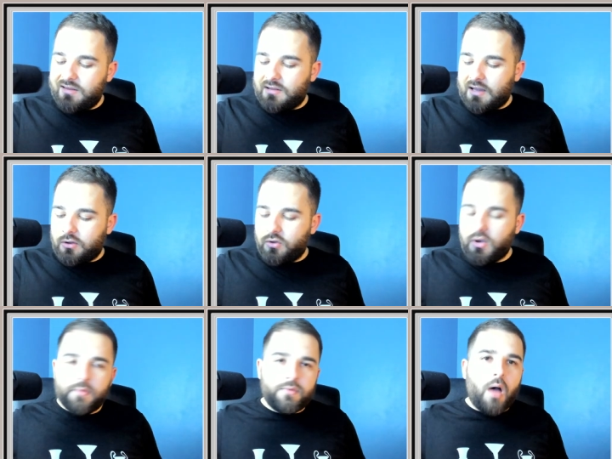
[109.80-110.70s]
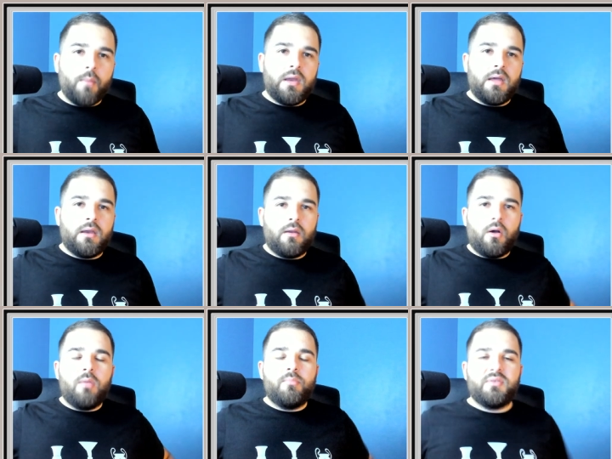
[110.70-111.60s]
like you got dominated
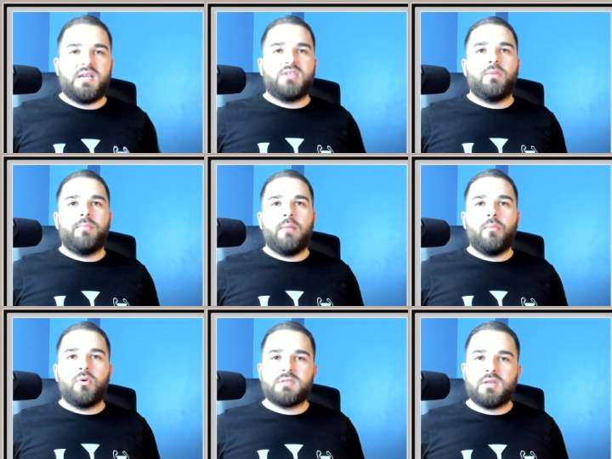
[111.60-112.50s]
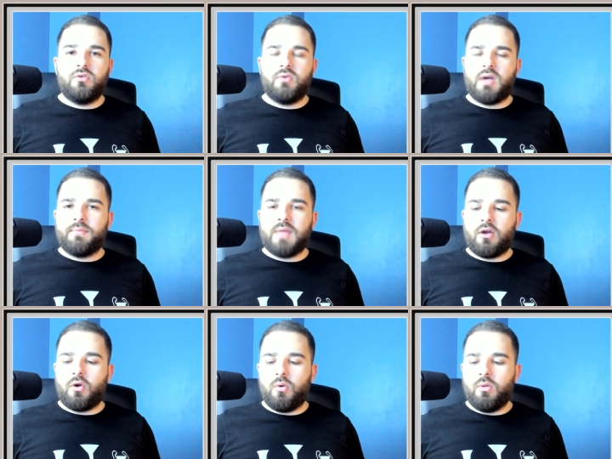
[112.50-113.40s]
in possession by Monza. You got that
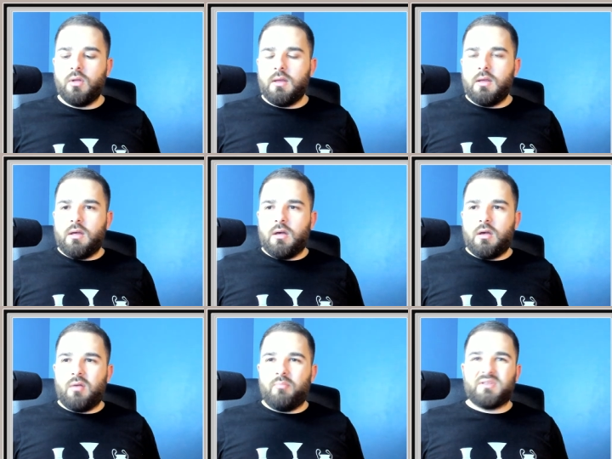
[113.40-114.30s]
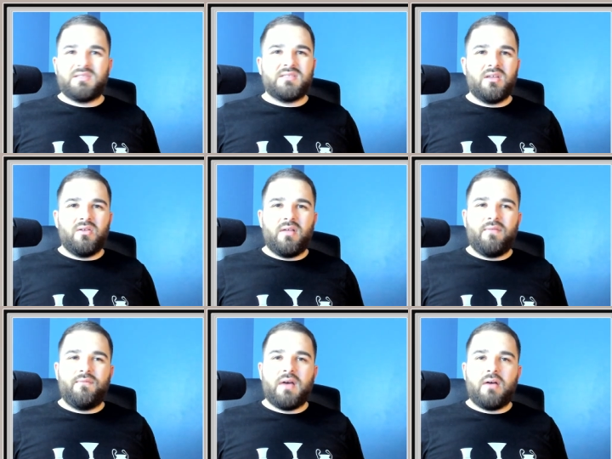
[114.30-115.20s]
goal, but still, it
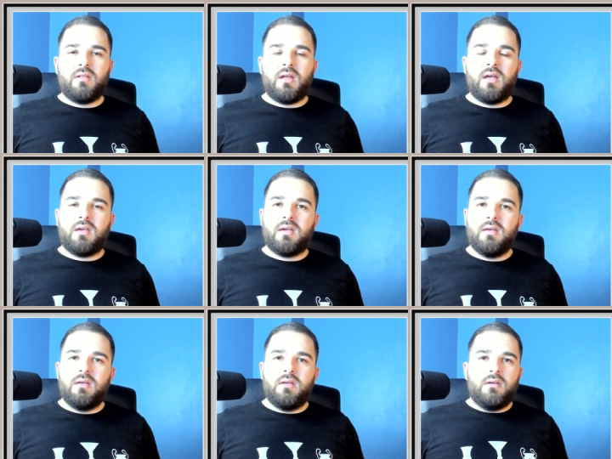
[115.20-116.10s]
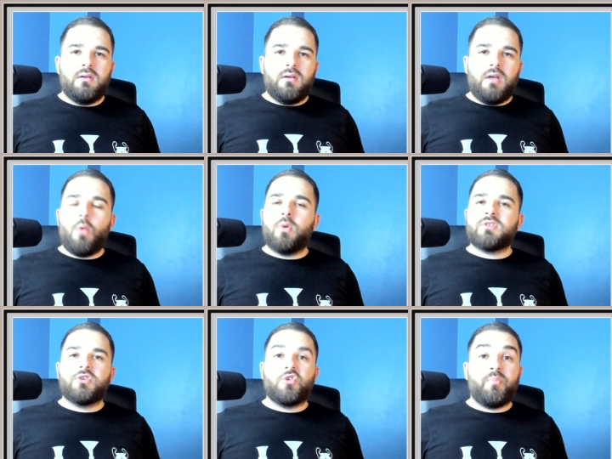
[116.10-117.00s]
felt like it
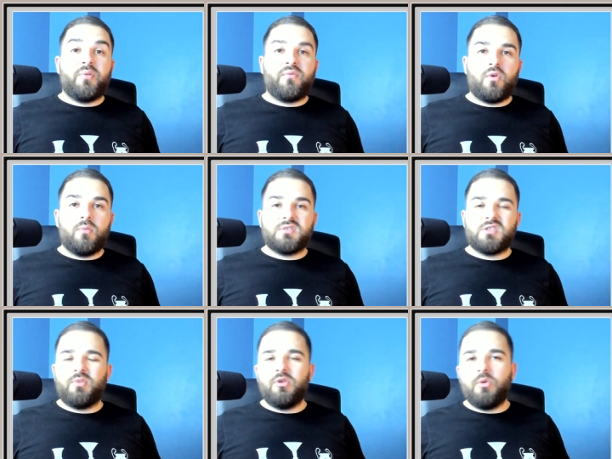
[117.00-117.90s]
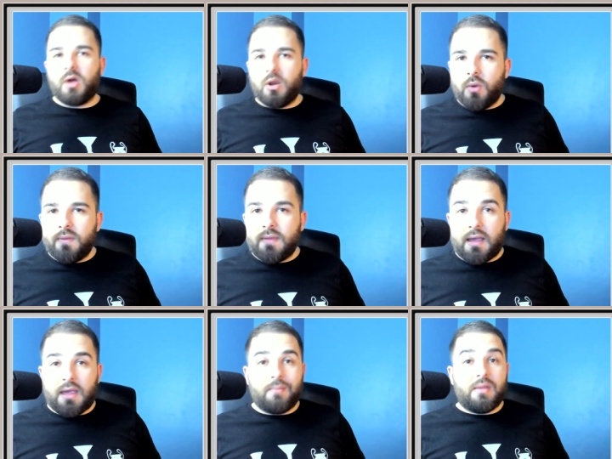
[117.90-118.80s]
wasn't a good performance, but you're going to win that
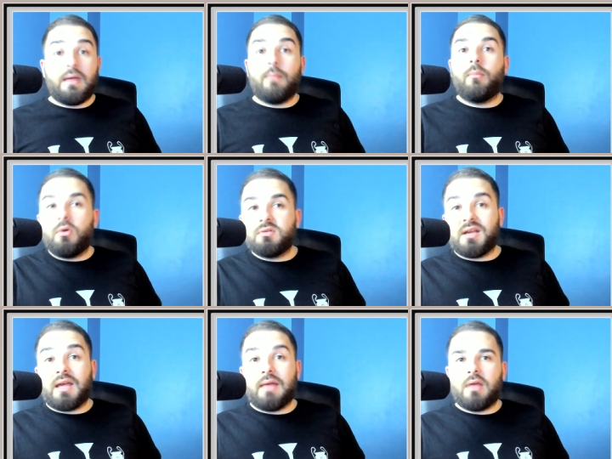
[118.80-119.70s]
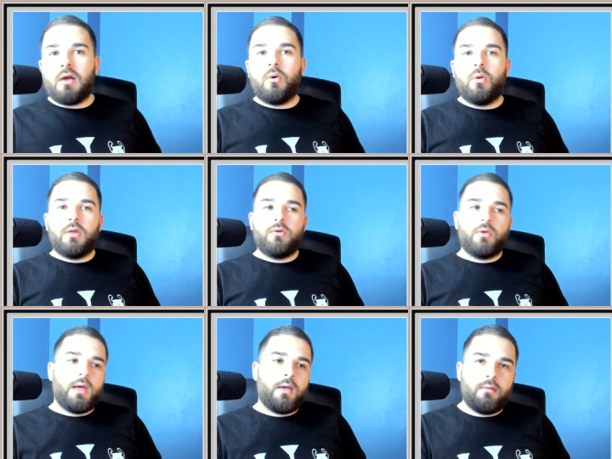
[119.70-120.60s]
game. And then Monza get that goal and you're
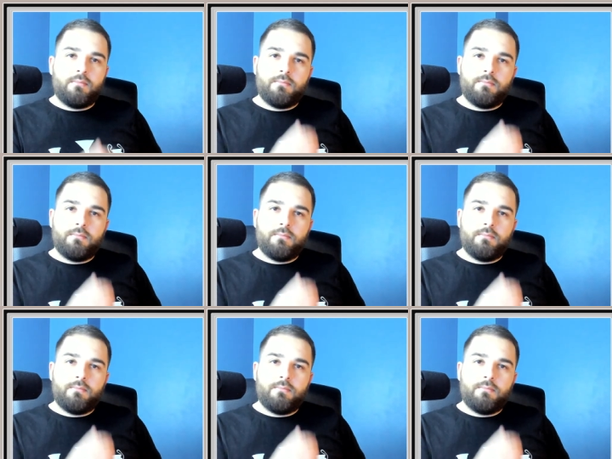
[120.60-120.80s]
like,